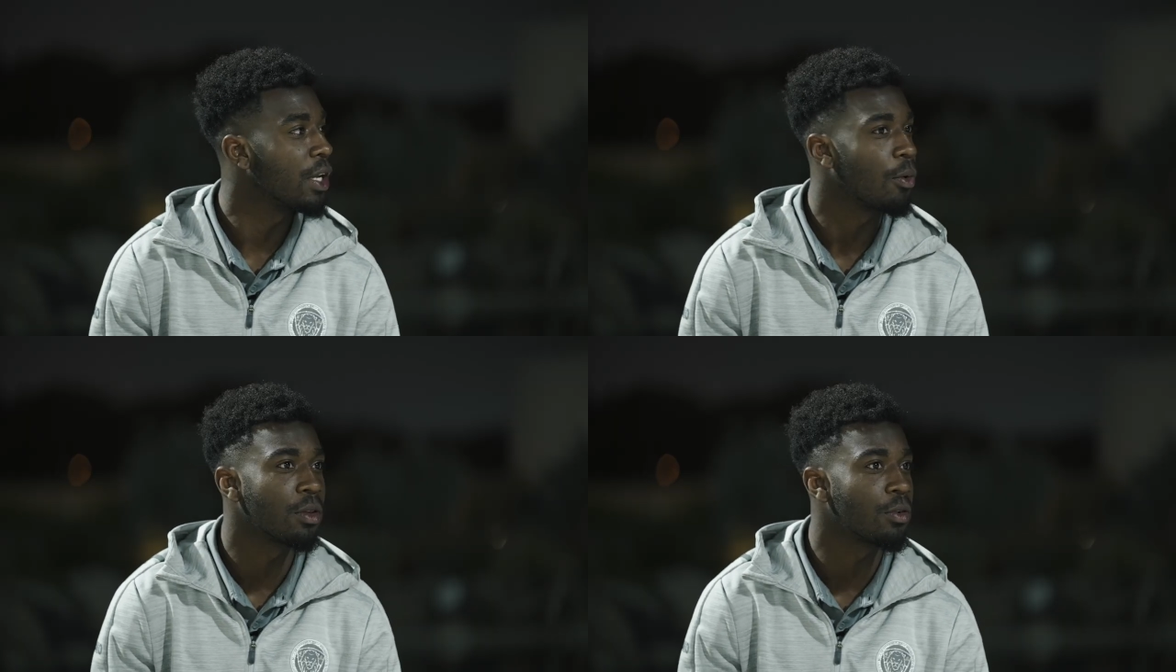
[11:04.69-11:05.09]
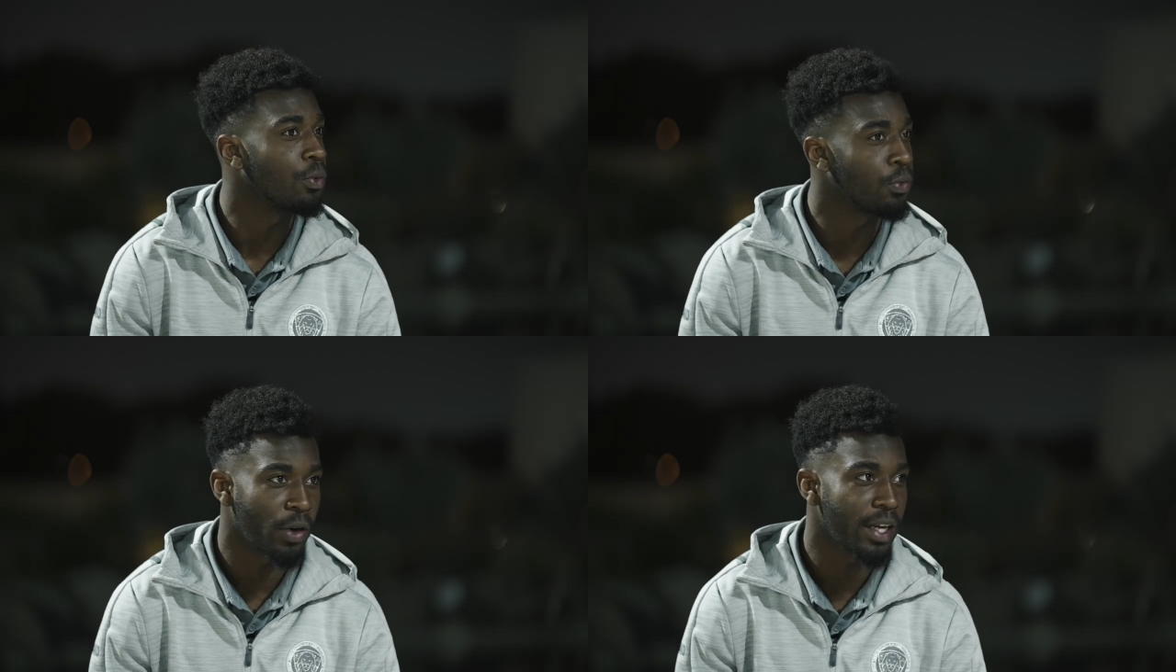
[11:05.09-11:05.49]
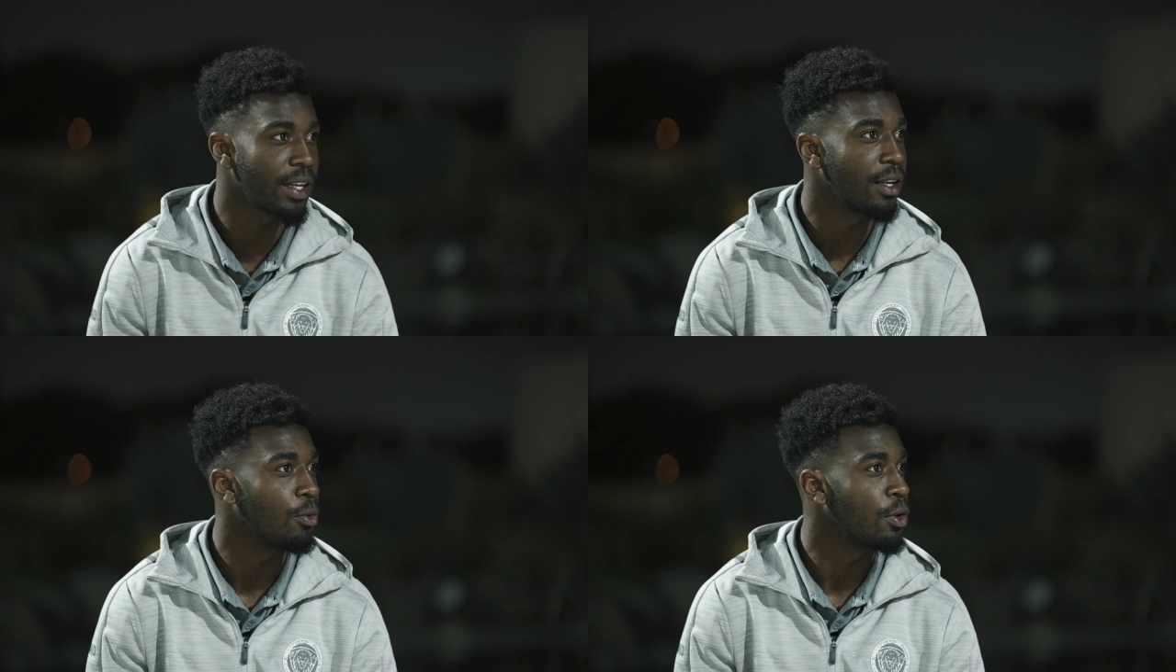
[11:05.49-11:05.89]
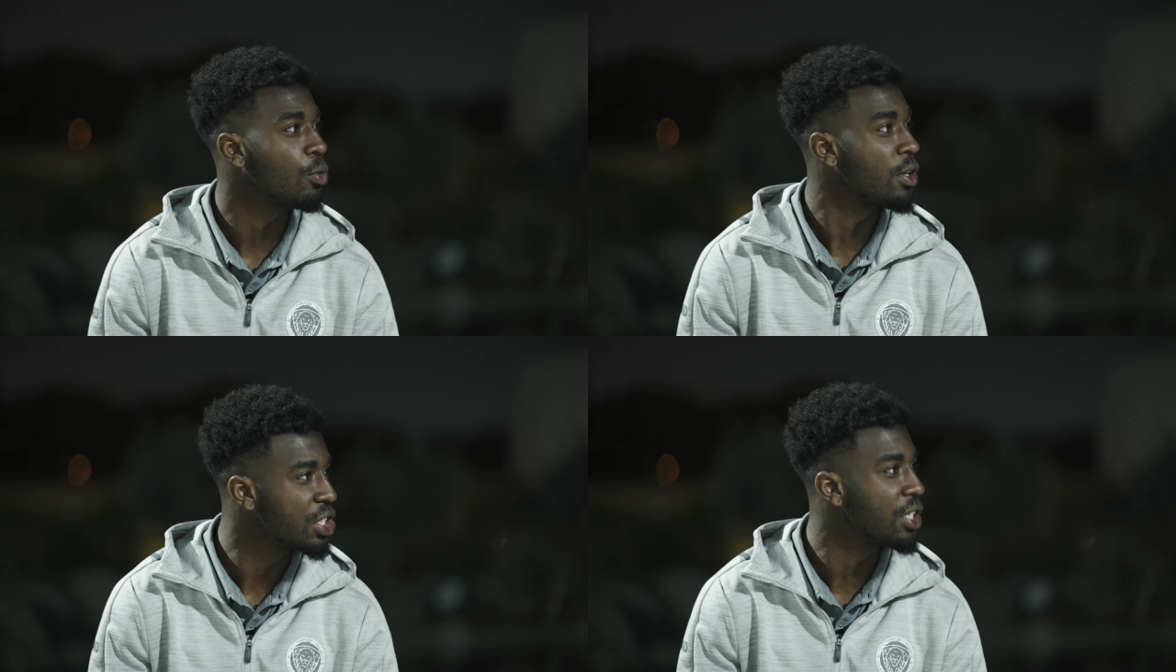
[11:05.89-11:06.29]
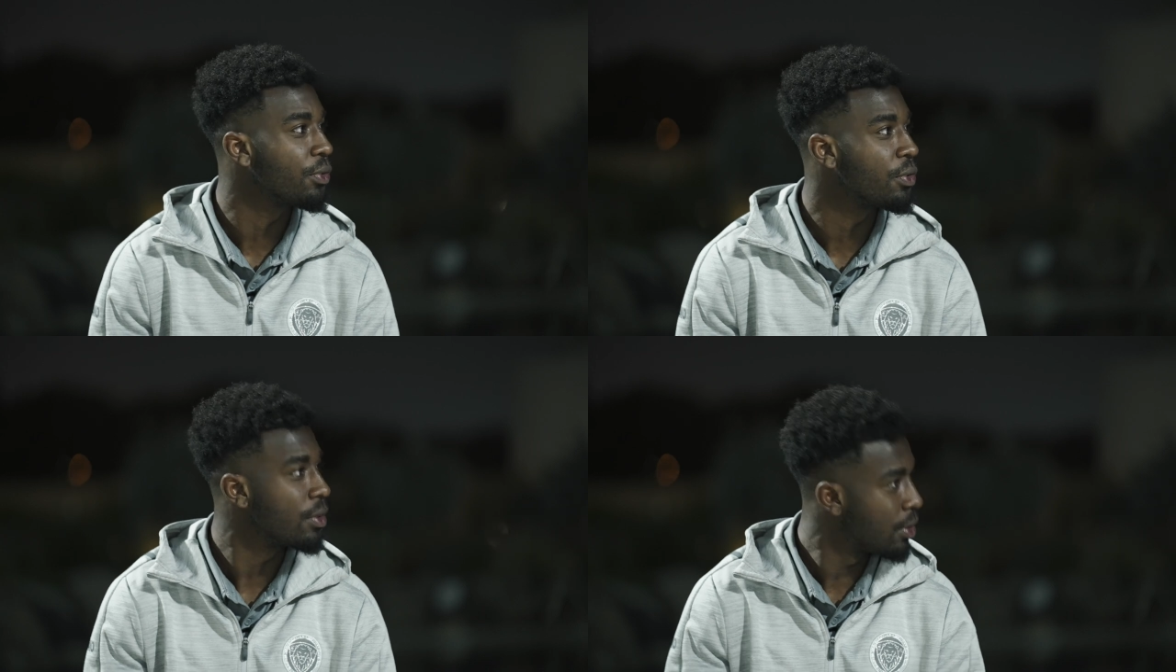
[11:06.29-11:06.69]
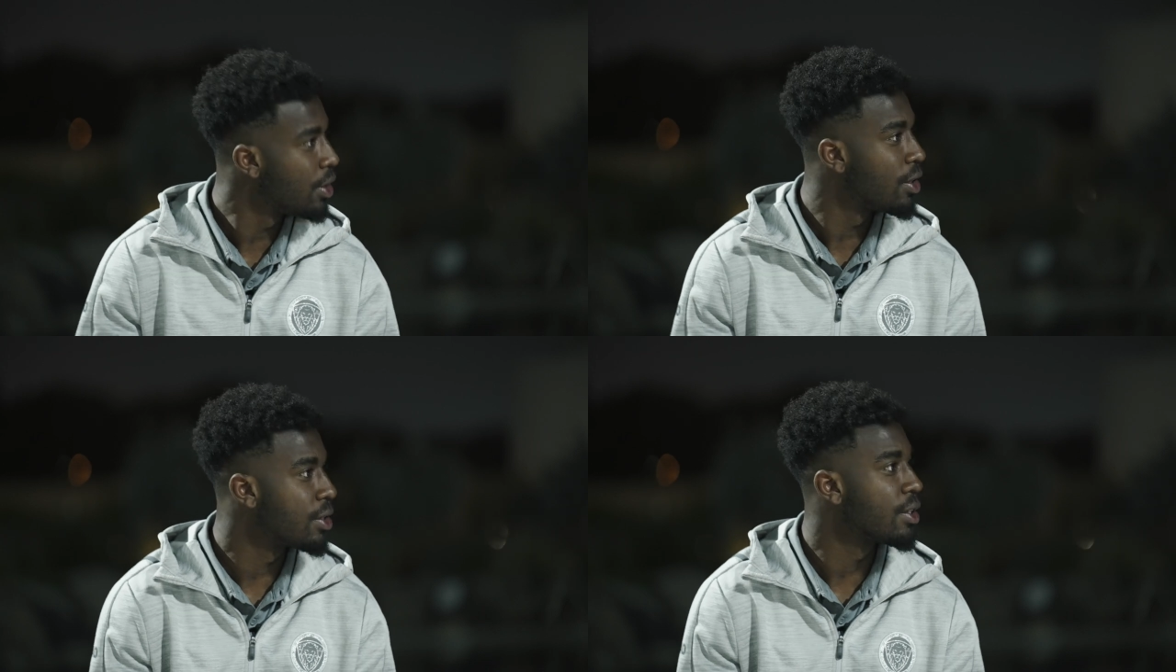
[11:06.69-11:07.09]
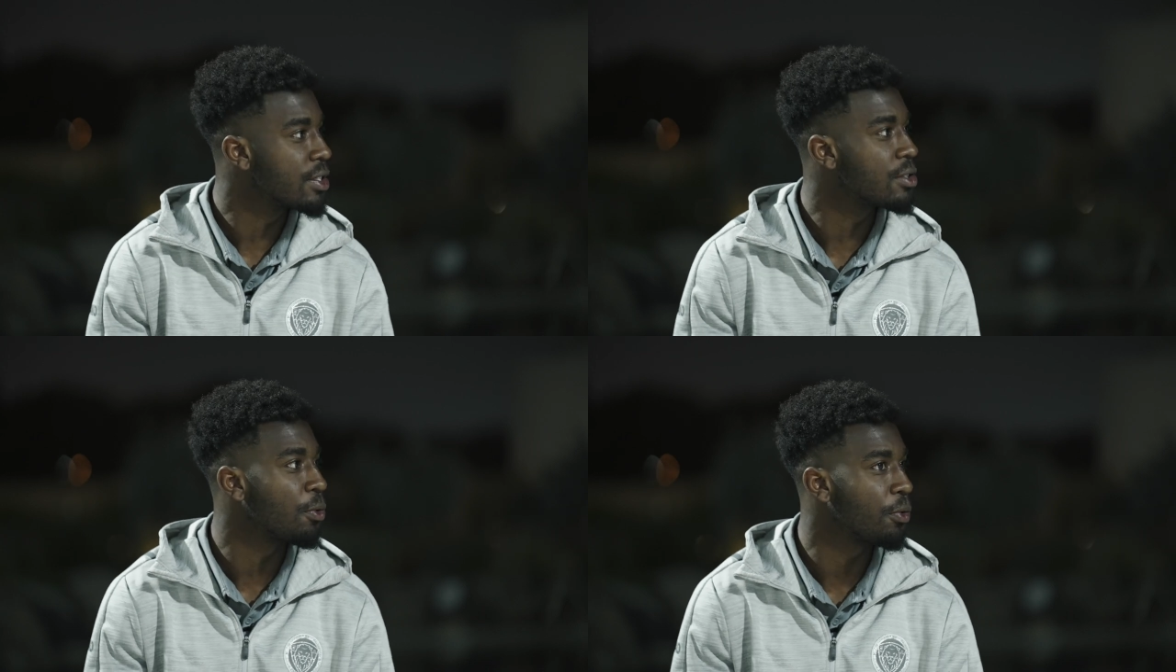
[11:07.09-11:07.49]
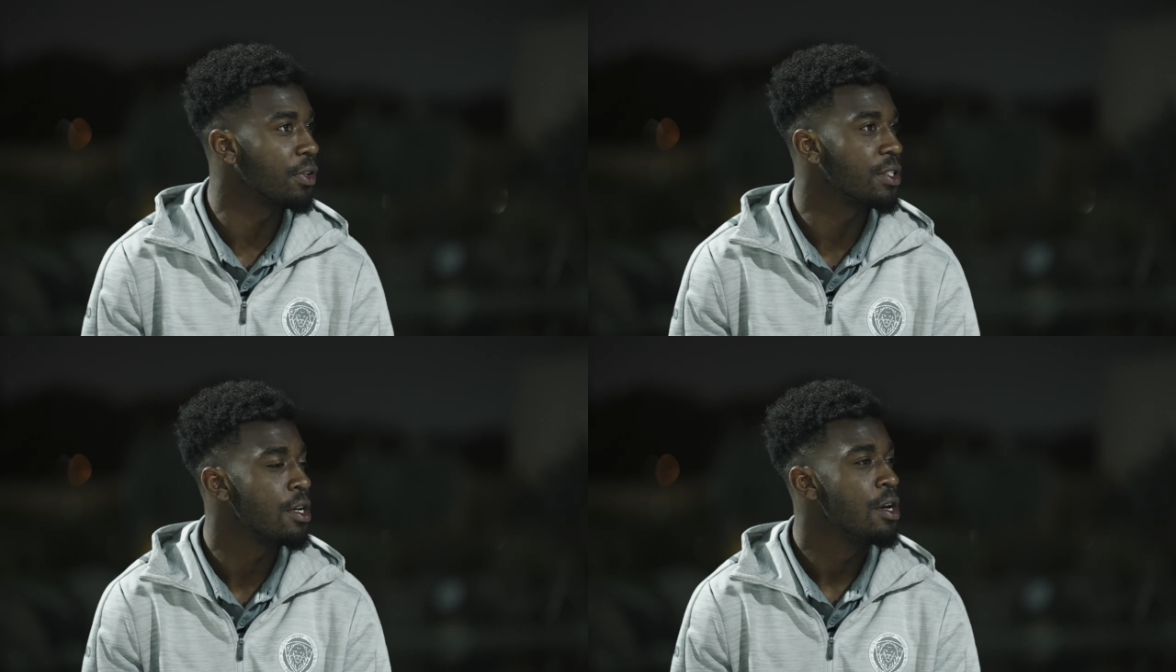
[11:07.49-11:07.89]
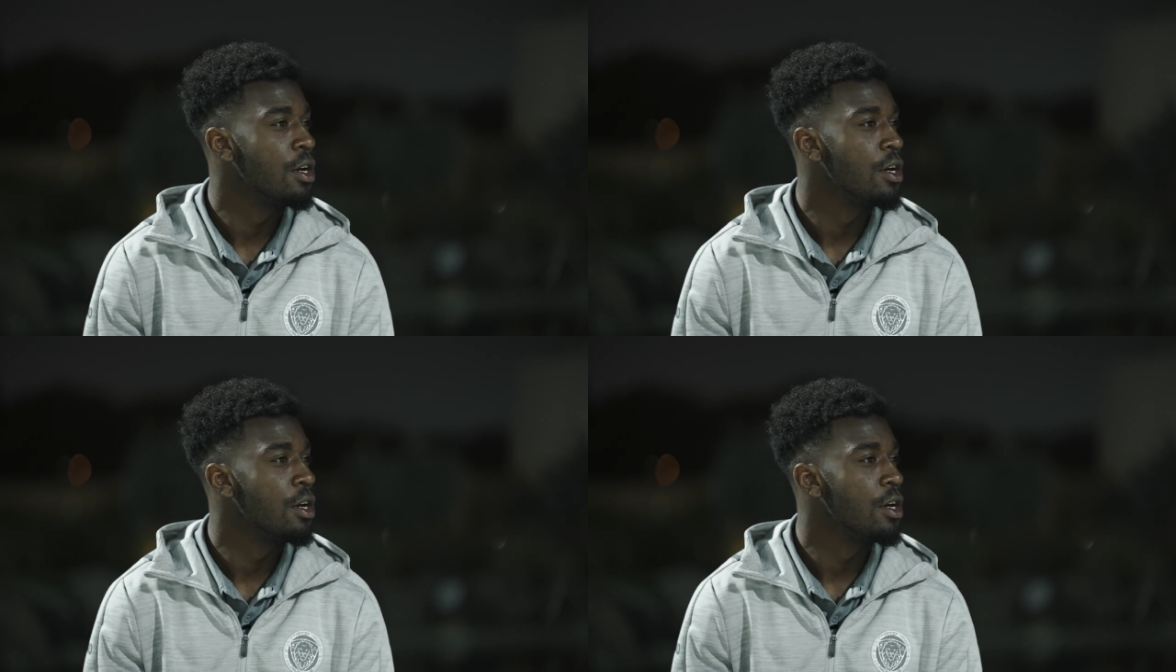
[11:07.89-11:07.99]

I want to fight and want to achieve these trophies.